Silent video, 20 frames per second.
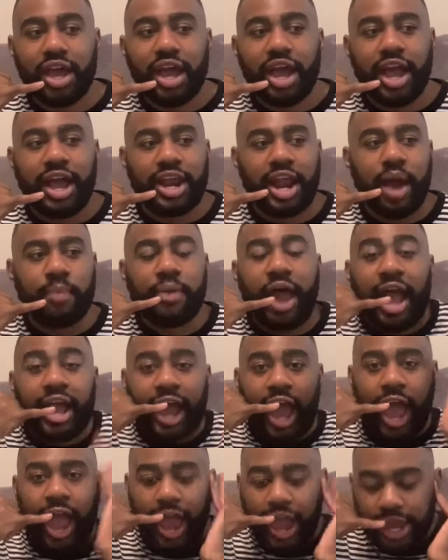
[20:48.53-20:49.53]
And I'm like,
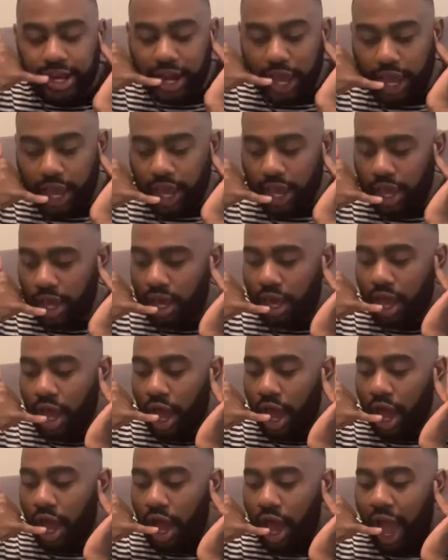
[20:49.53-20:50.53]
Annie
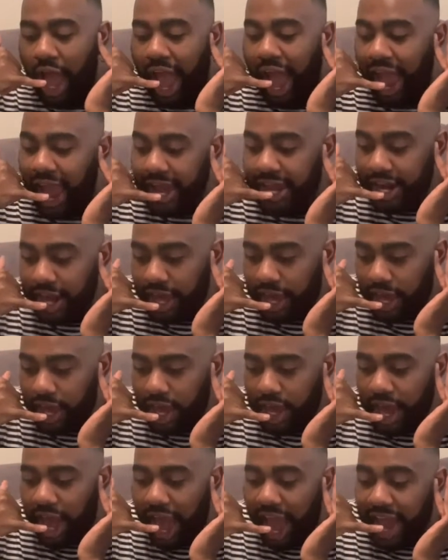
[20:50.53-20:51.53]

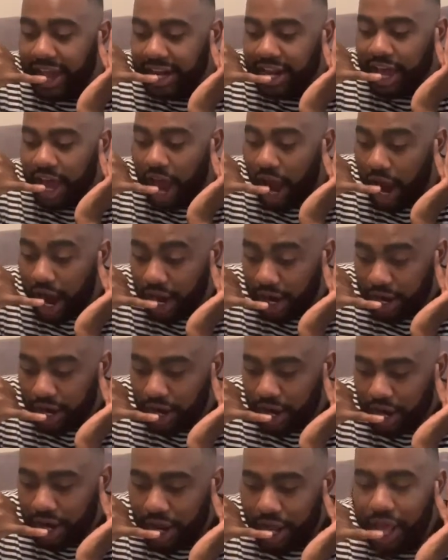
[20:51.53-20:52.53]
hurt?
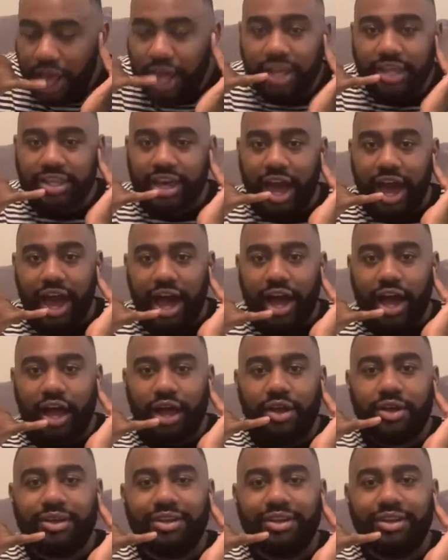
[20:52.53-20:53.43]
Y'all.